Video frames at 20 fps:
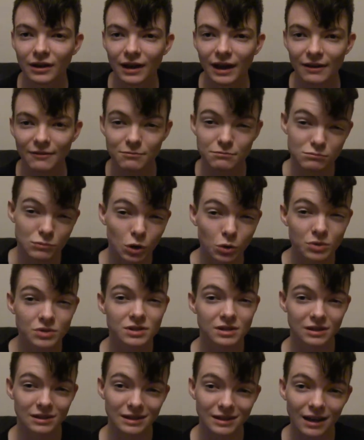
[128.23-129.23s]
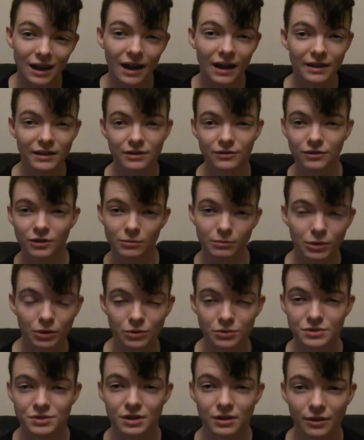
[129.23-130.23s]
have mostly kind of
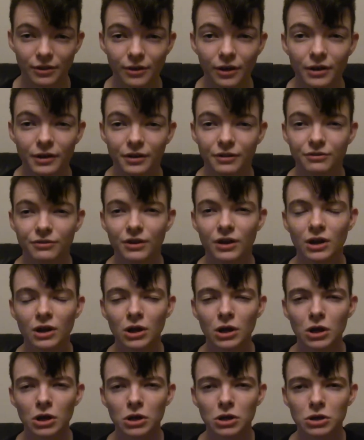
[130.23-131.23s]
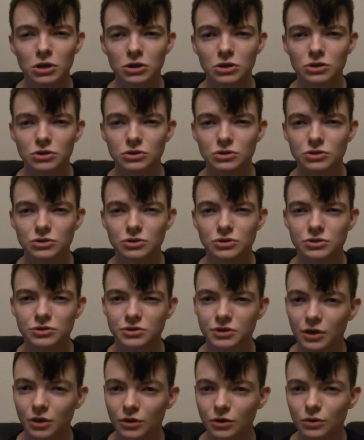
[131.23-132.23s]
composed and thought of.
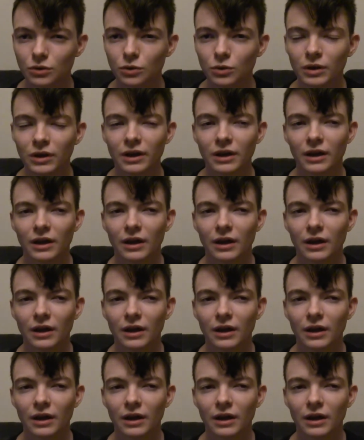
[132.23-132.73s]
So